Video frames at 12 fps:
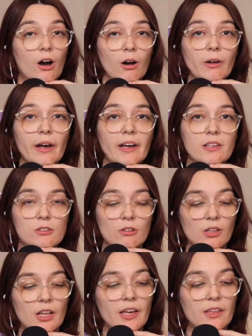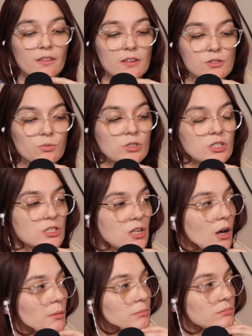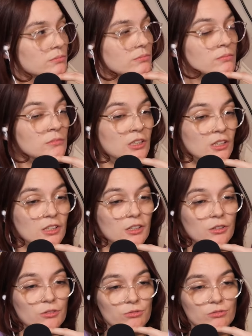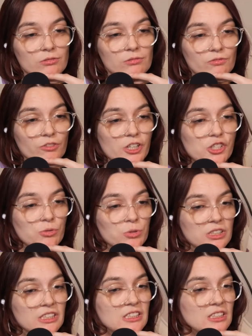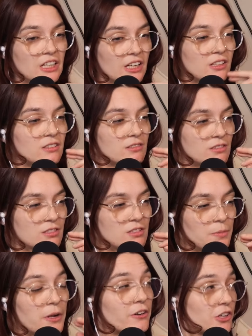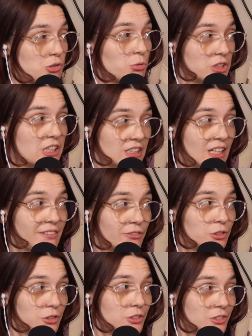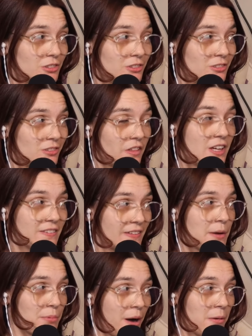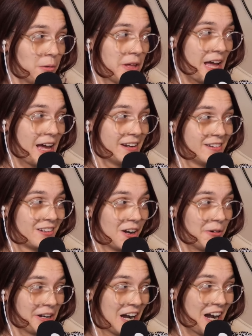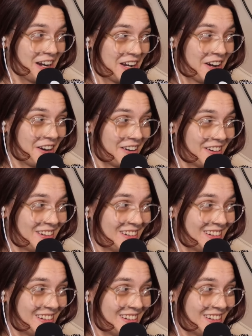Okay, so like this was some ritualistic, spiritually level thing they probably had going on here.